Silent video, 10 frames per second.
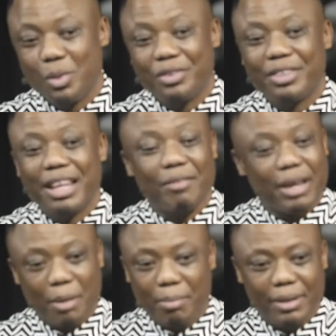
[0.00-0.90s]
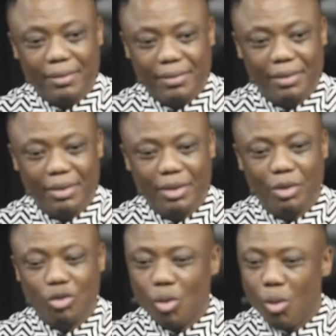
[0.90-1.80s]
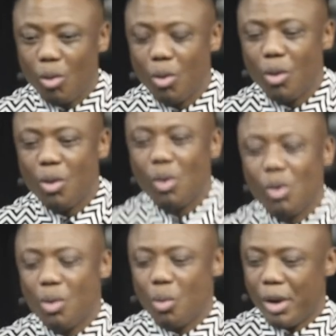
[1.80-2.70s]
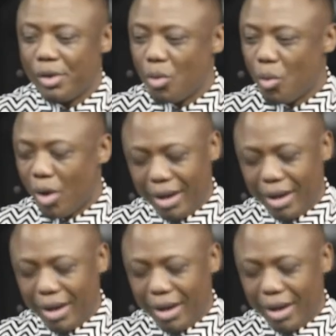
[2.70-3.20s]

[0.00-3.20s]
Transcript: Which never happens. So when you